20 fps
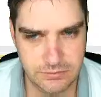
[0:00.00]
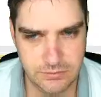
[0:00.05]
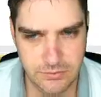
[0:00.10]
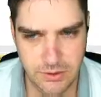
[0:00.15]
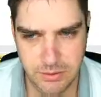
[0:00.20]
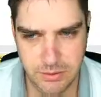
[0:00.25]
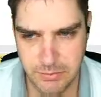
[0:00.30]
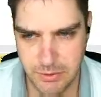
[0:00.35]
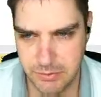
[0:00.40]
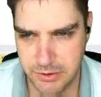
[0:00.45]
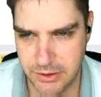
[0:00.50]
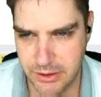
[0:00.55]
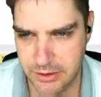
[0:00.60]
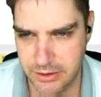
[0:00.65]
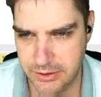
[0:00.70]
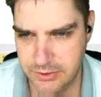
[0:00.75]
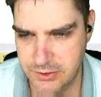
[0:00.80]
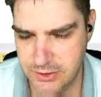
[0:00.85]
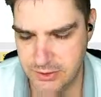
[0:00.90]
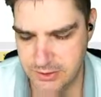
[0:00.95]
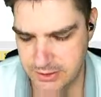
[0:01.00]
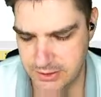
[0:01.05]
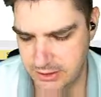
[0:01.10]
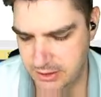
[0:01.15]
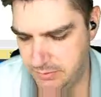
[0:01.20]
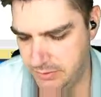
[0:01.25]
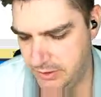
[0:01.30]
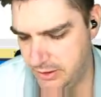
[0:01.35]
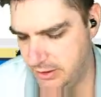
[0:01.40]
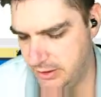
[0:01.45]
But regardless, you can see that
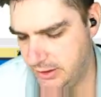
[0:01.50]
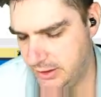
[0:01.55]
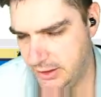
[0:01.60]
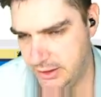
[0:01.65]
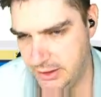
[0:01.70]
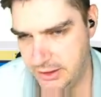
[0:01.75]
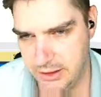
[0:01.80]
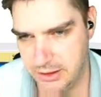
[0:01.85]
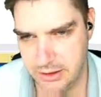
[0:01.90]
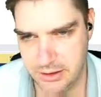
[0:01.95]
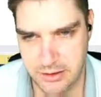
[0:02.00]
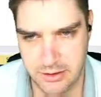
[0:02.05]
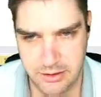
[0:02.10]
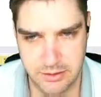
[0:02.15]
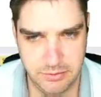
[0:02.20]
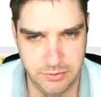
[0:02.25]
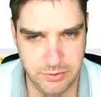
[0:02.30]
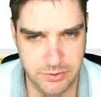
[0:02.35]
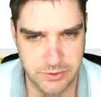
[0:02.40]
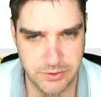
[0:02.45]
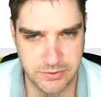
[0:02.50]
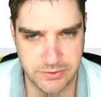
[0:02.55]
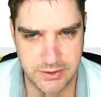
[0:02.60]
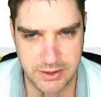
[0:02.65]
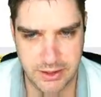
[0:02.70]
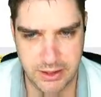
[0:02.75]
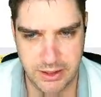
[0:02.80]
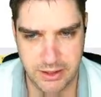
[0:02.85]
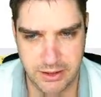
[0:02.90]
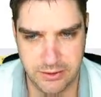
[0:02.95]
we are getting results
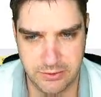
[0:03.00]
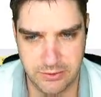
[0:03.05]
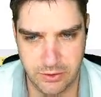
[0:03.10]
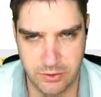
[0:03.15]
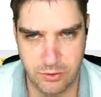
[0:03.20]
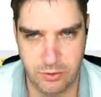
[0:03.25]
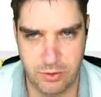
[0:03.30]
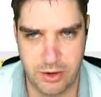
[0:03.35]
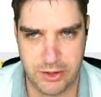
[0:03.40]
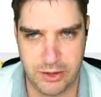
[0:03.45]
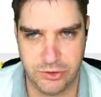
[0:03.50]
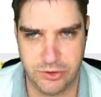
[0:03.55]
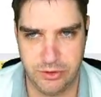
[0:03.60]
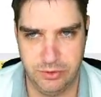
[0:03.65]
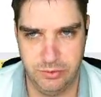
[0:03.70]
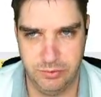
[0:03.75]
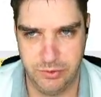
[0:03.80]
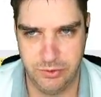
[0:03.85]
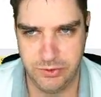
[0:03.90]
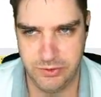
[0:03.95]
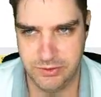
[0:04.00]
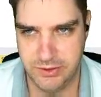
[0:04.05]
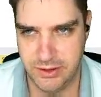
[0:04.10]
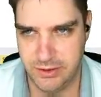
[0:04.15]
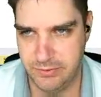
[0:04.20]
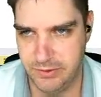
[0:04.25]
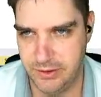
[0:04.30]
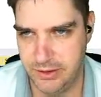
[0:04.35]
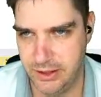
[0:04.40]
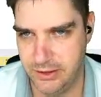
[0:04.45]
there. It's not crashing, which is
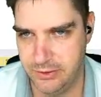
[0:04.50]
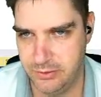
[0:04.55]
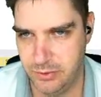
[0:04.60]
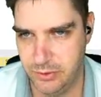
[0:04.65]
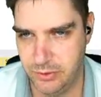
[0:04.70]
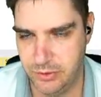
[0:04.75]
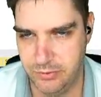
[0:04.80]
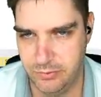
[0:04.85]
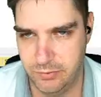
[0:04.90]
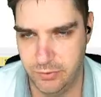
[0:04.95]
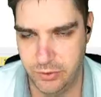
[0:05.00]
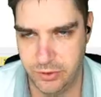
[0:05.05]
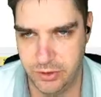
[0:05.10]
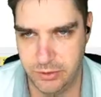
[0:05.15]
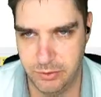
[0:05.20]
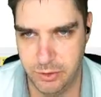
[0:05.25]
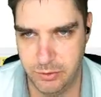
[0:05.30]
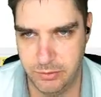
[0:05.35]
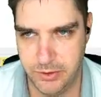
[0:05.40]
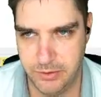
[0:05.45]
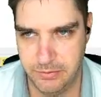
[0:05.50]
definitely the answer we're looking for at the moment.